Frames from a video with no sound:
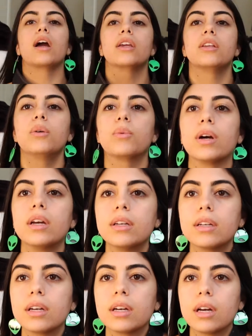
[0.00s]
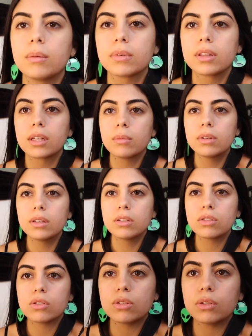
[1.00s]
You know what? I think I'm gonna
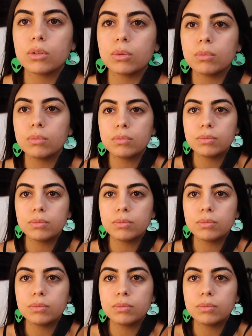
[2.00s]
zoom.